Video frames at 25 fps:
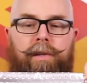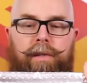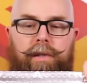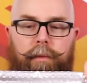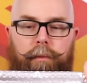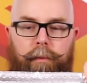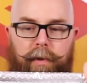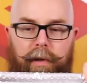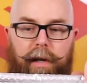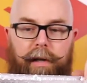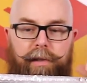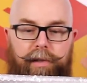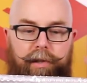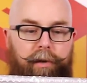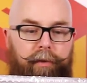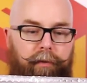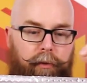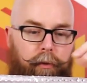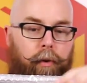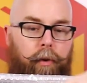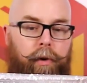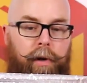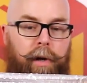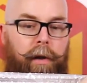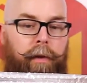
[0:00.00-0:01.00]
plenty
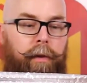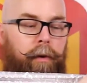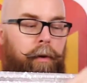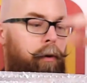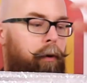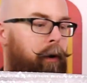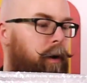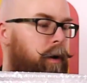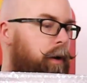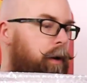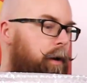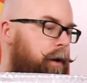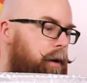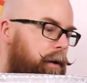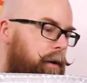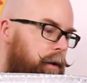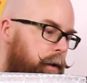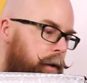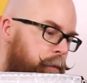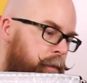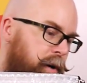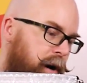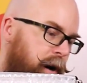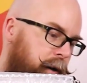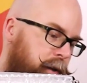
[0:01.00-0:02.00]
for another
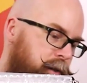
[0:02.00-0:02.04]
box